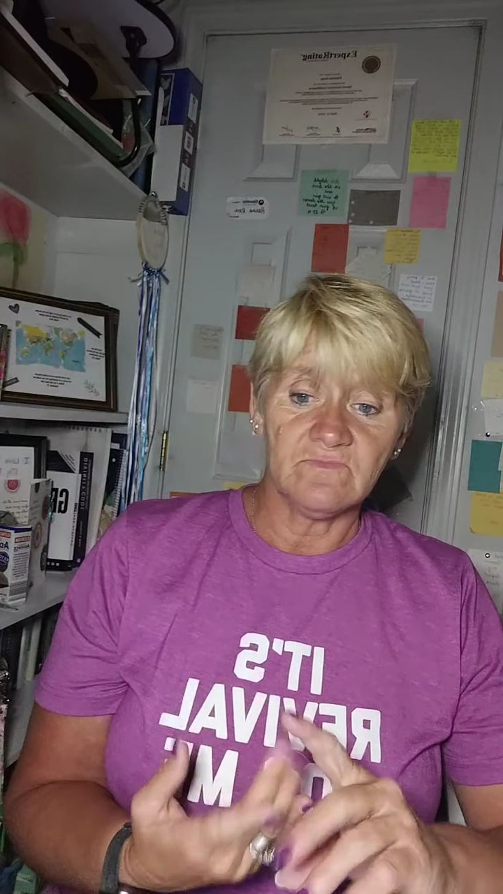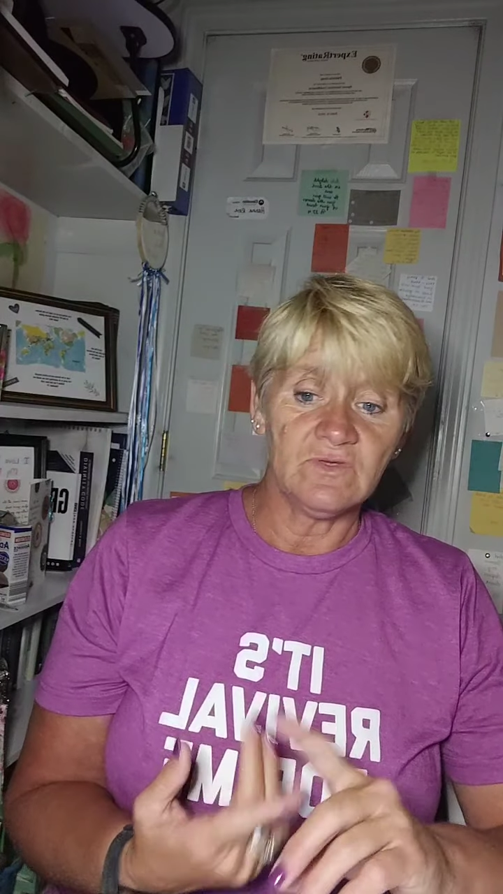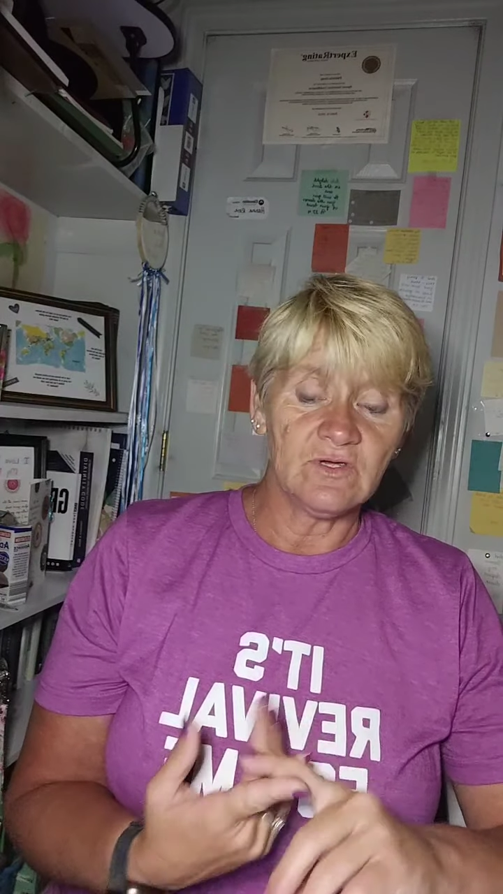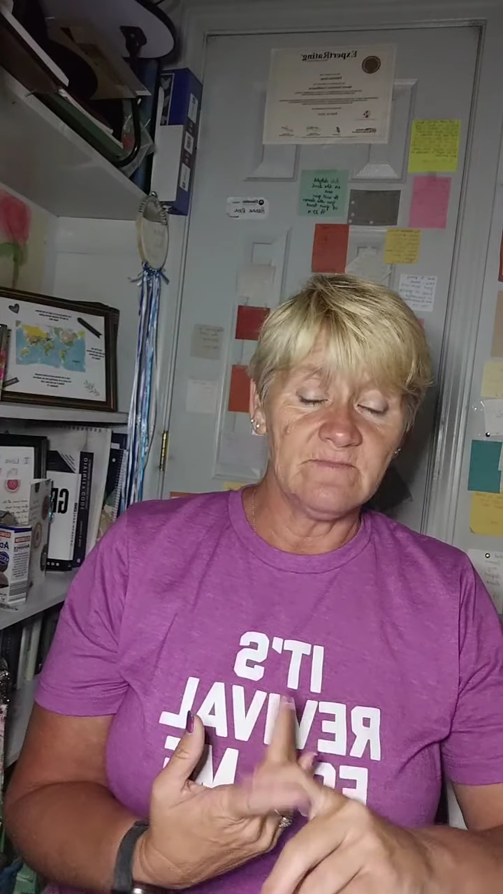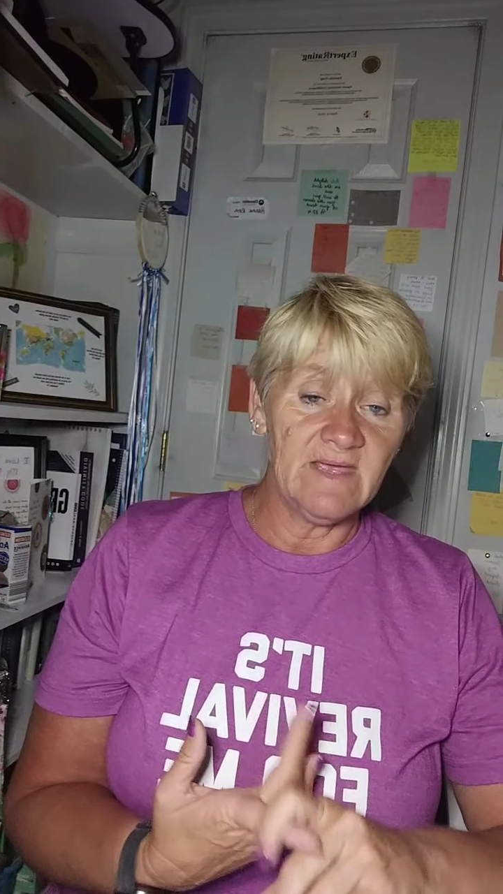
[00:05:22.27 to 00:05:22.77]

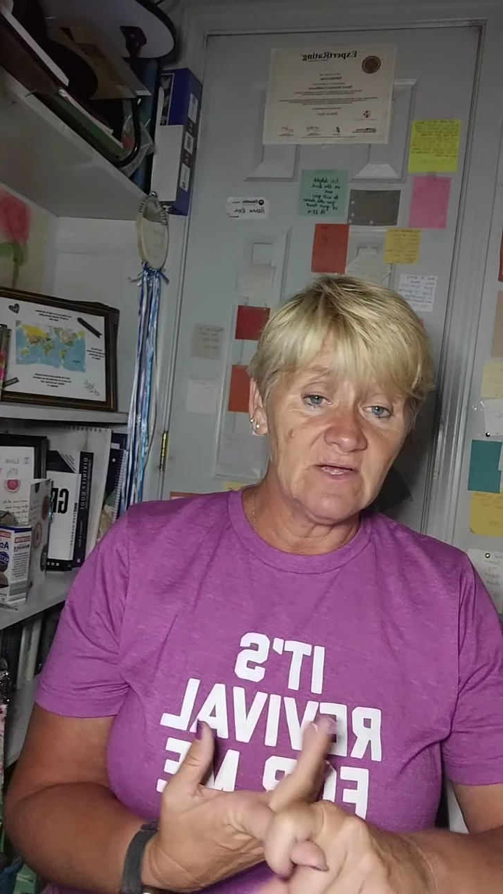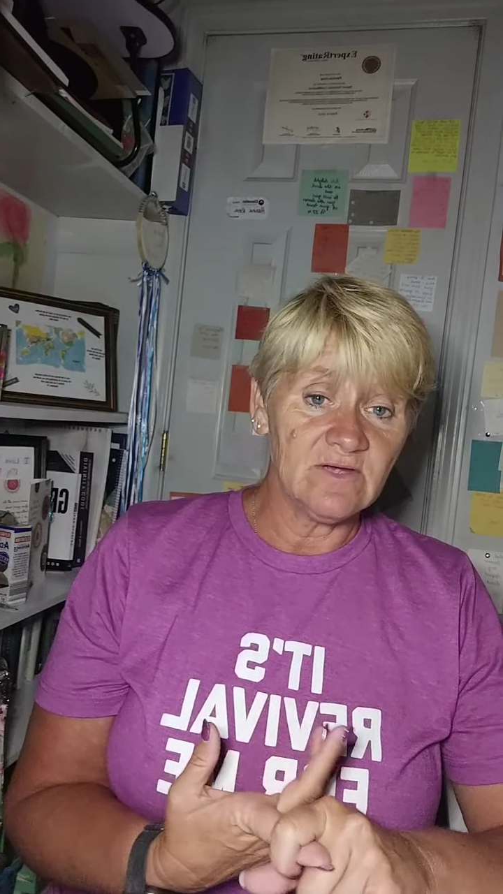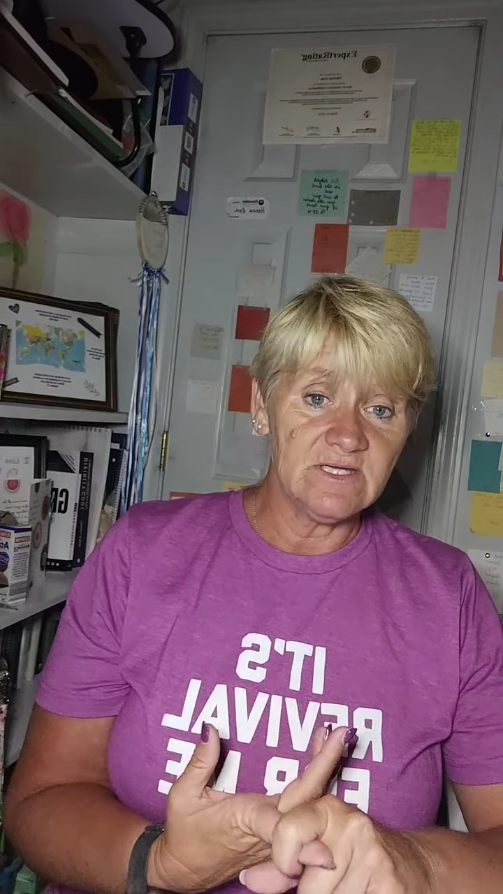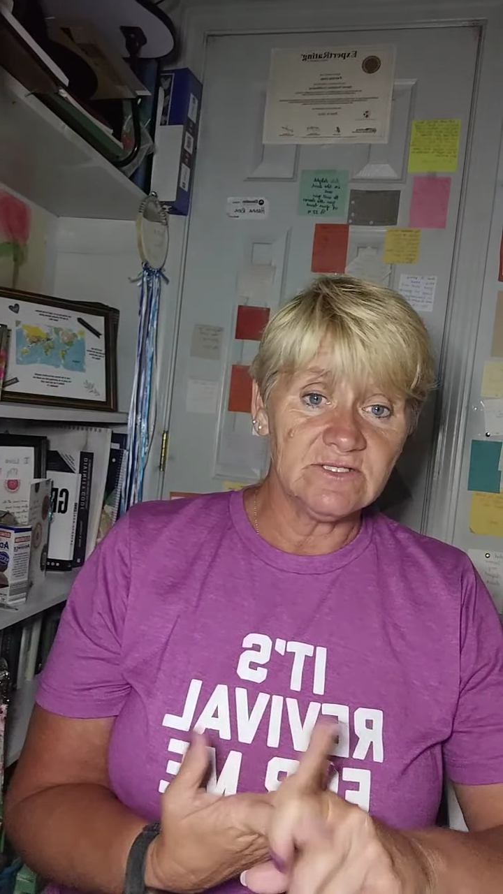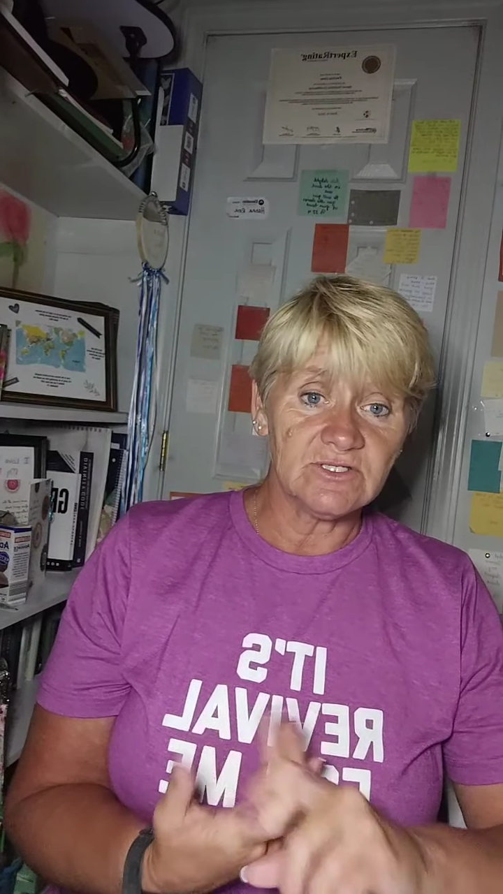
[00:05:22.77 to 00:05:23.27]
your
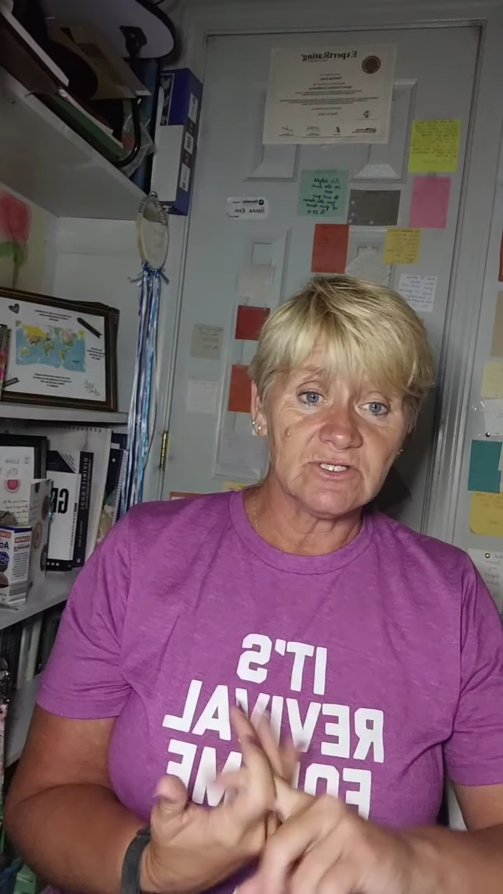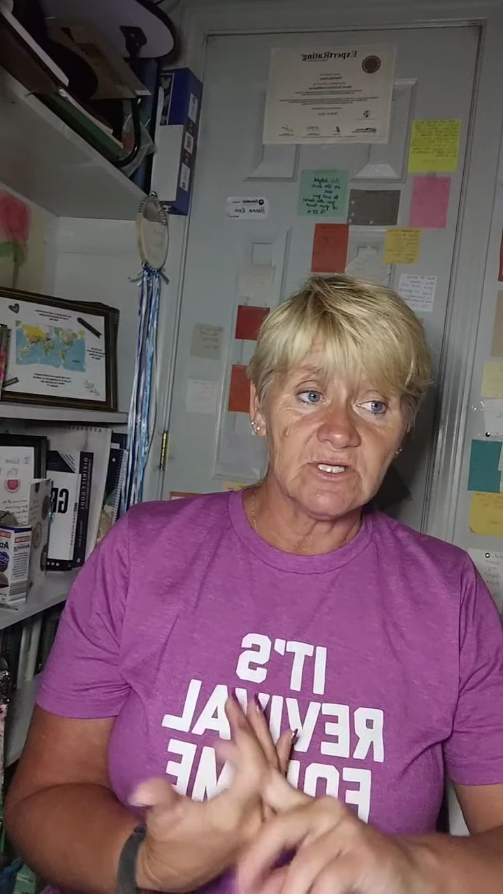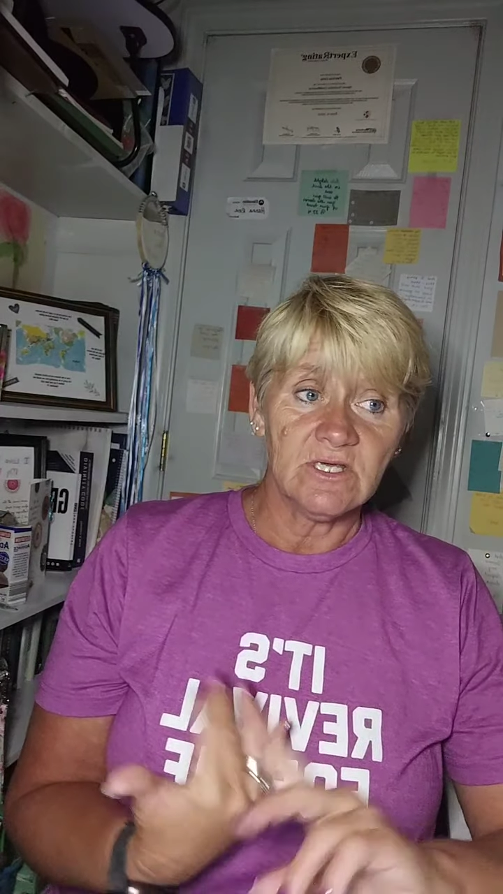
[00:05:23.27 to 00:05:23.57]
marriage.